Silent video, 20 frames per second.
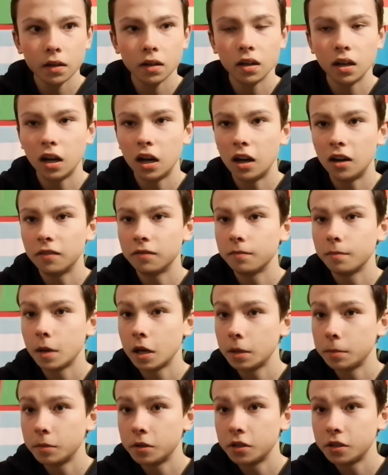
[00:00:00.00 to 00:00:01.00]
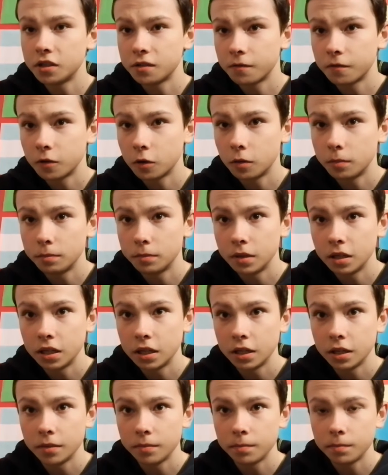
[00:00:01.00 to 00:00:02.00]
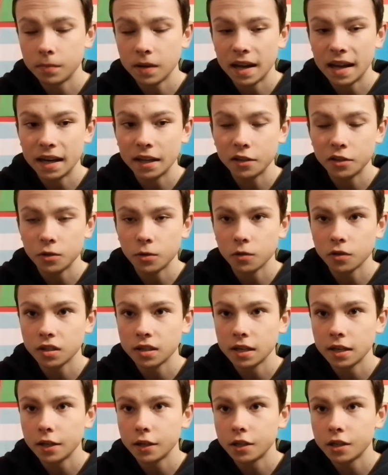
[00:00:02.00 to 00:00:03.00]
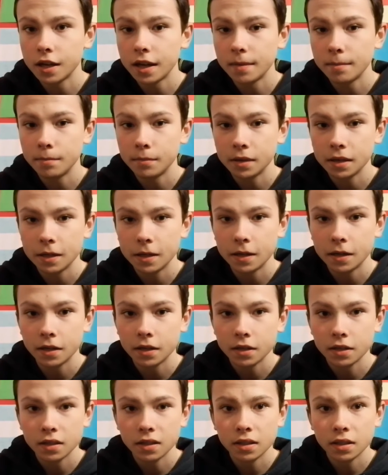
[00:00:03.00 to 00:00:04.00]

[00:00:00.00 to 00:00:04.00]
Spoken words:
half moments from Alex Oxlade-Chamberlain.